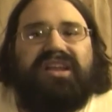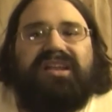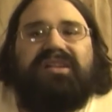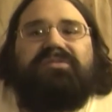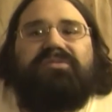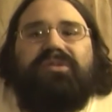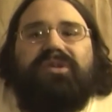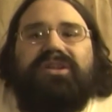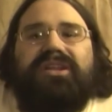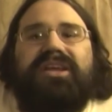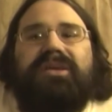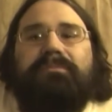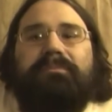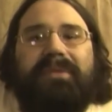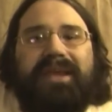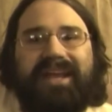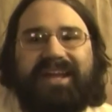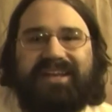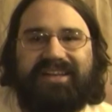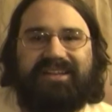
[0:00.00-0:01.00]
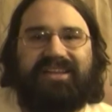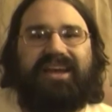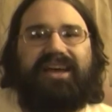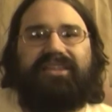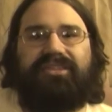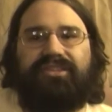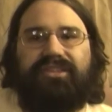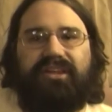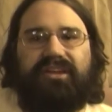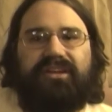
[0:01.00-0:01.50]
didn't really mean
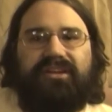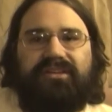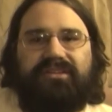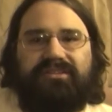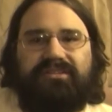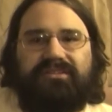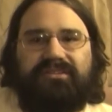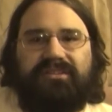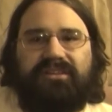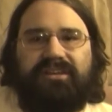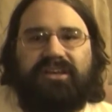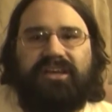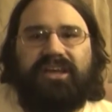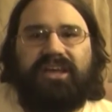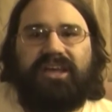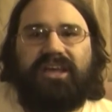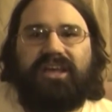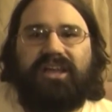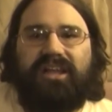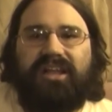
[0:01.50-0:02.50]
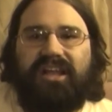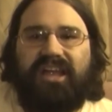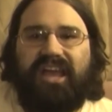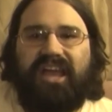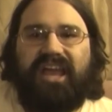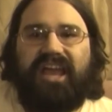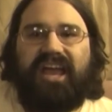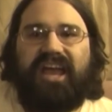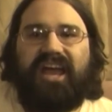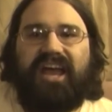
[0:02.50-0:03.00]
nothing.
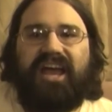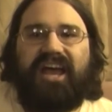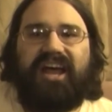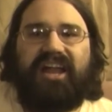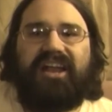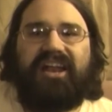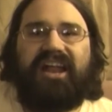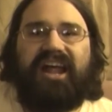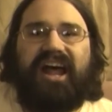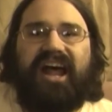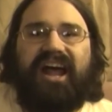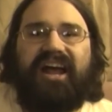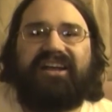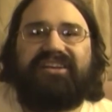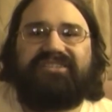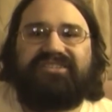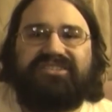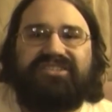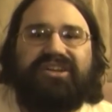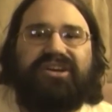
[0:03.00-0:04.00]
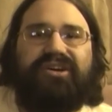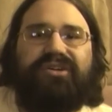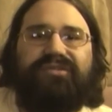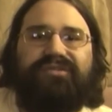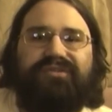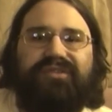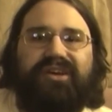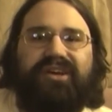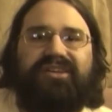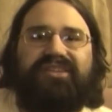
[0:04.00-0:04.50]
And I
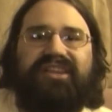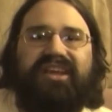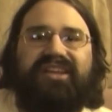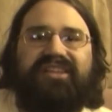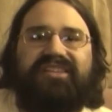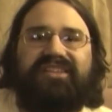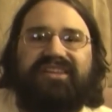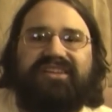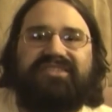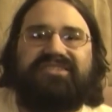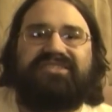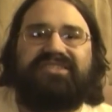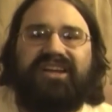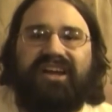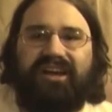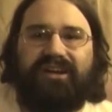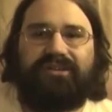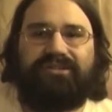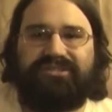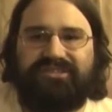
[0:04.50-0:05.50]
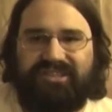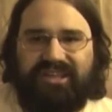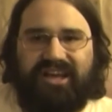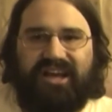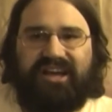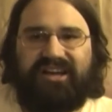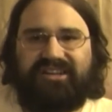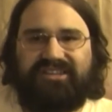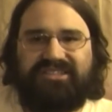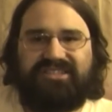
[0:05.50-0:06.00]
still feel that this title
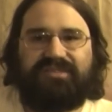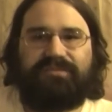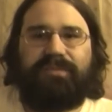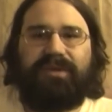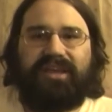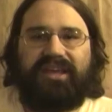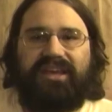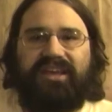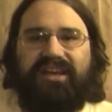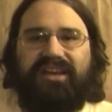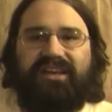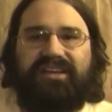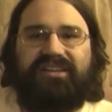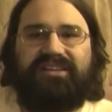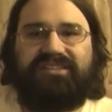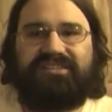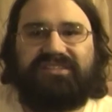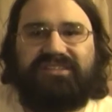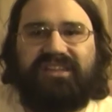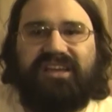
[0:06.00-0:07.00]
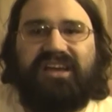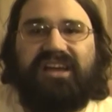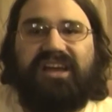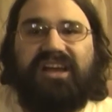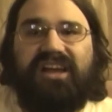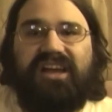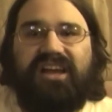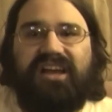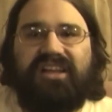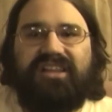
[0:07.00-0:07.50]
sucks, because
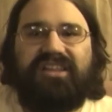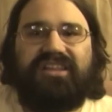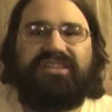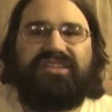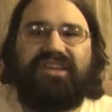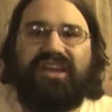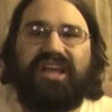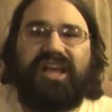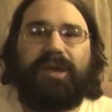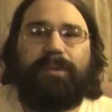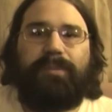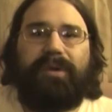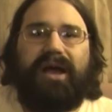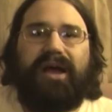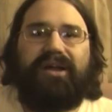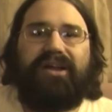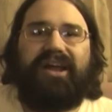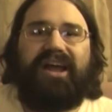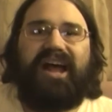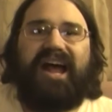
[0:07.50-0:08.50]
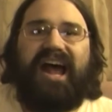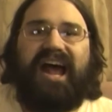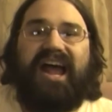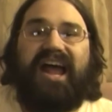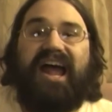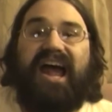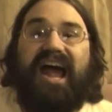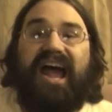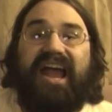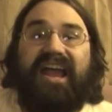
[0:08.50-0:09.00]
the thing about it,
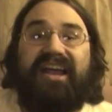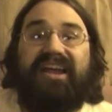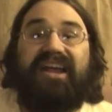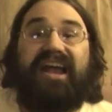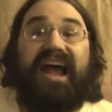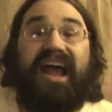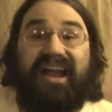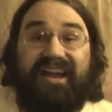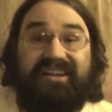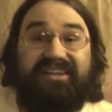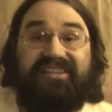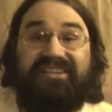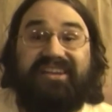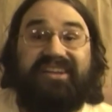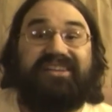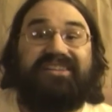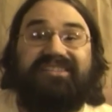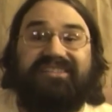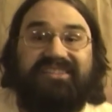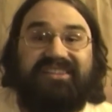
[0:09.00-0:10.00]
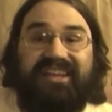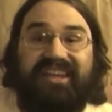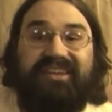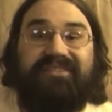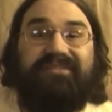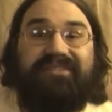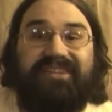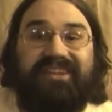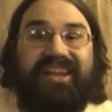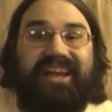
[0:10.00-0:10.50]
I didn't
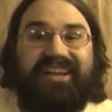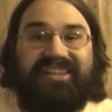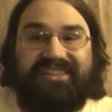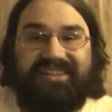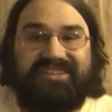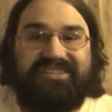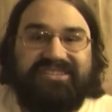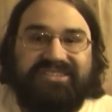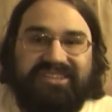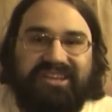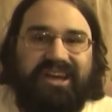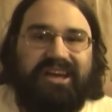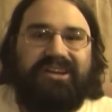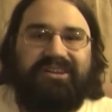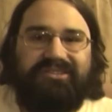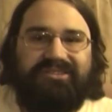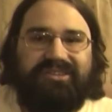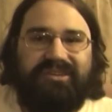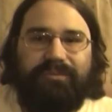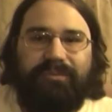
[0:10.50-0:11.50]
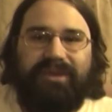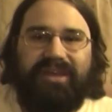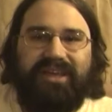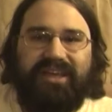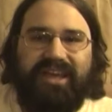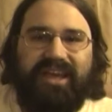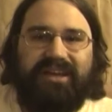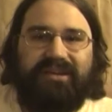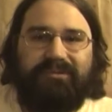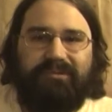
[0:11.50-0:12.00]
even like this title to
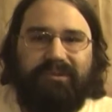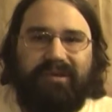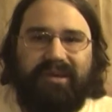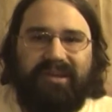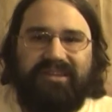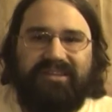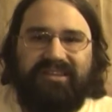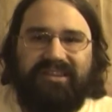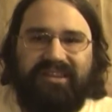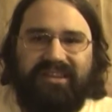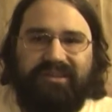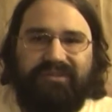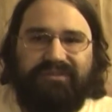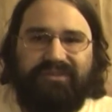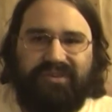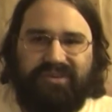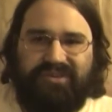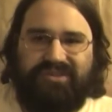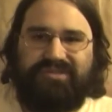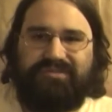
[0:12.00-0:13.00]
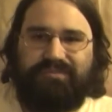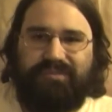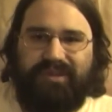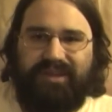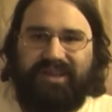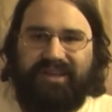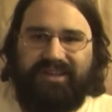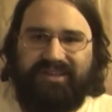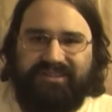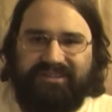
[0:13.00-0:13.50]
begin with in the
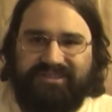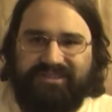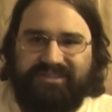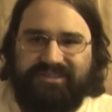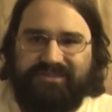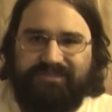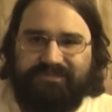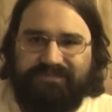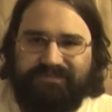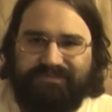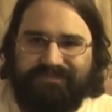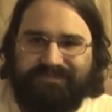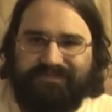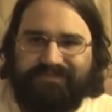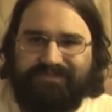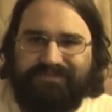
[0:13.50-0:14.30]
first place.